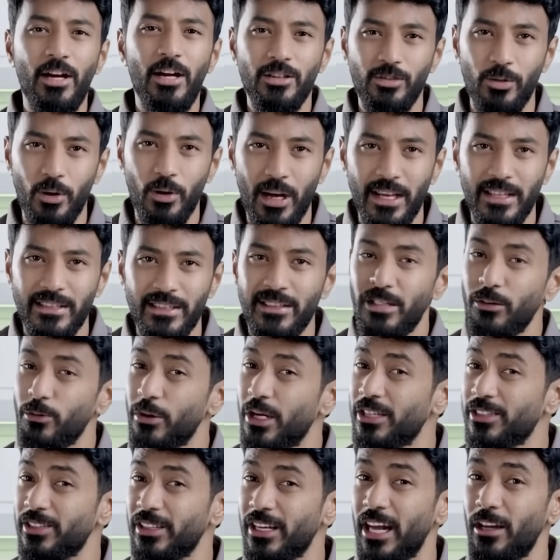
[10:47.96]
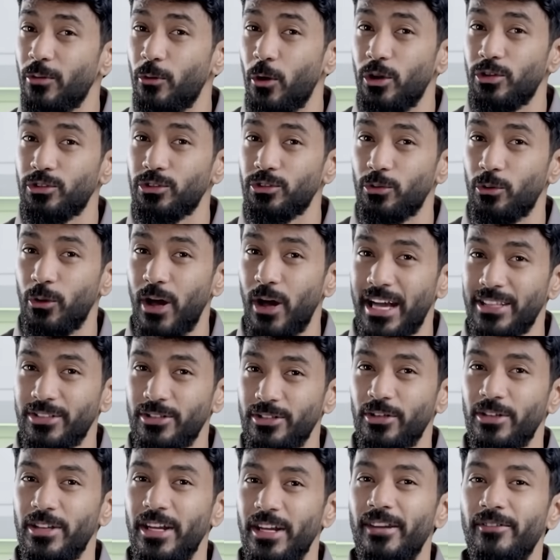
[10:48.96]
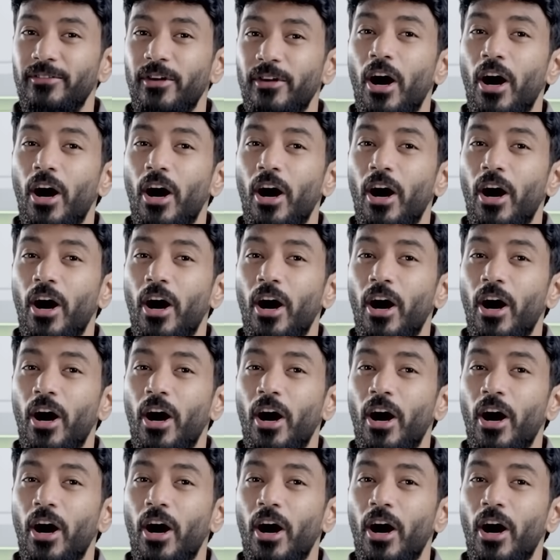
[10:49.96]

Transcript: So here's the question I want you to ask yourself.